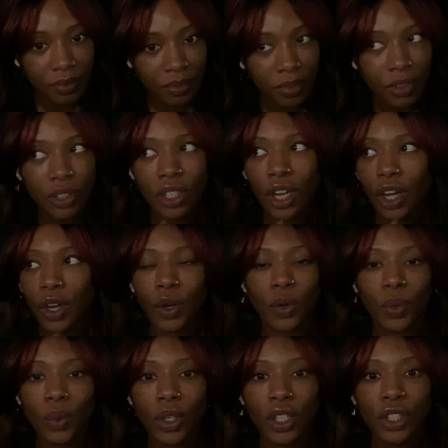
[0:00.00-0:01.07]

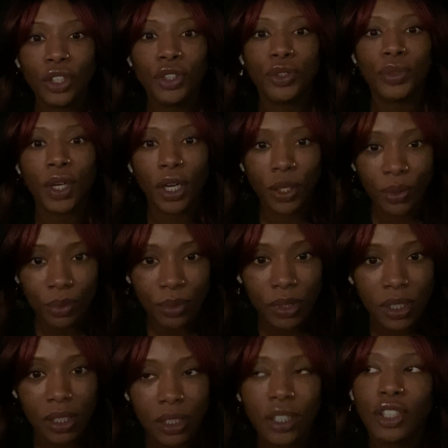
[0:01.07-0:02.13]
No, you
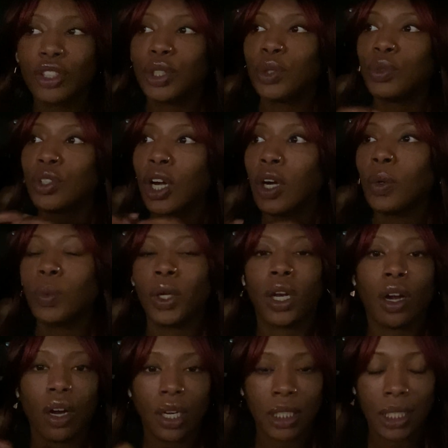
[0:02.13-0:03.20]
don't. You don't want a
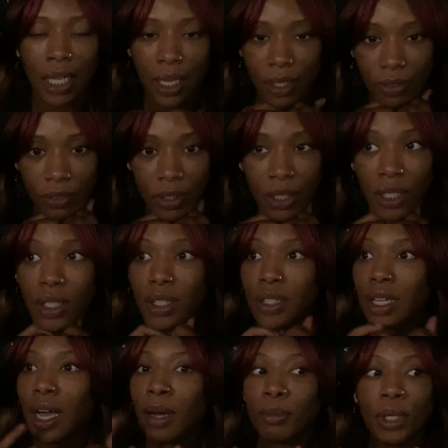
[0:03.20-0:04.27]
hard life.
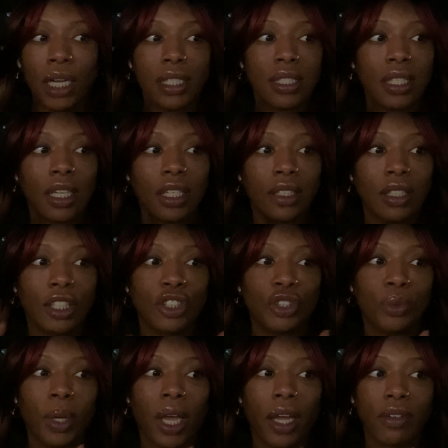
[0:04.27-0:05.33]
I'm not saying that you
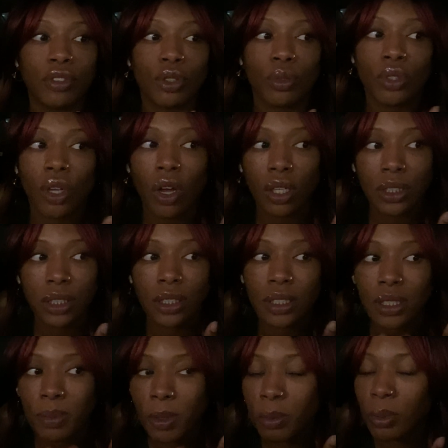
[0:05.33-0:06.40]
have to talk to
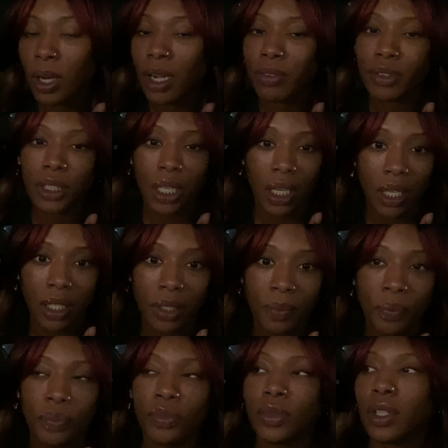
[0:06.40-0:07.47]
these people every day.
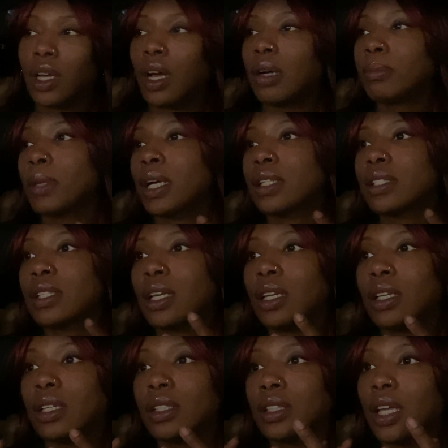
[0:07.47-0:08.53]
I'm not
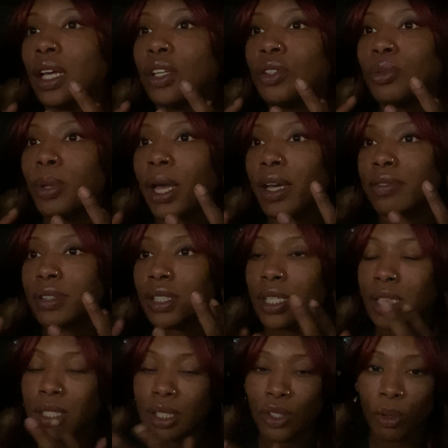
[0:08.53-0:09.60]
saying that you have to
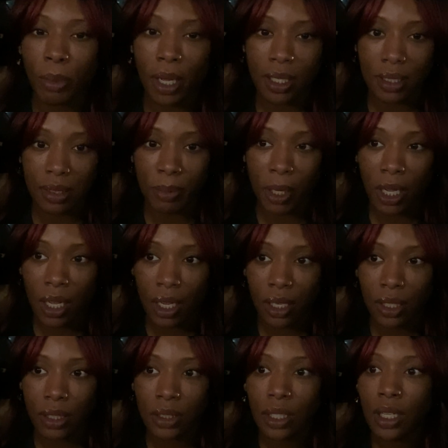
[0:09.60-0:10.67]
kiss nobody's
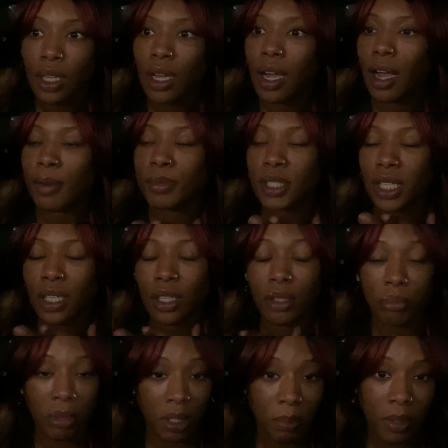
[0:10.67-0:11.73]
behind. I'm saying
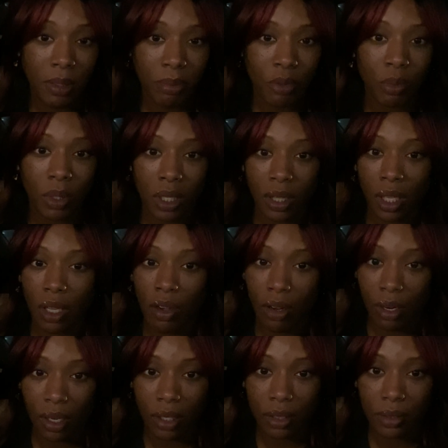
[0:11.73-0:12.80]
meet people where they
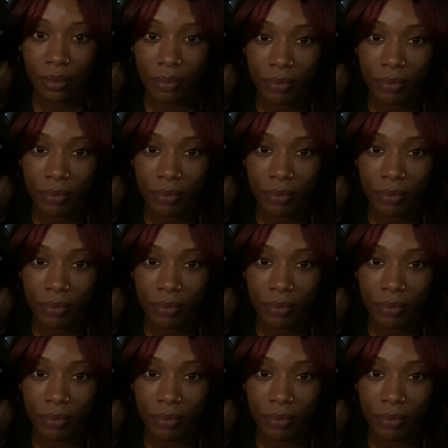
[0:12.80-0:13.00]
are.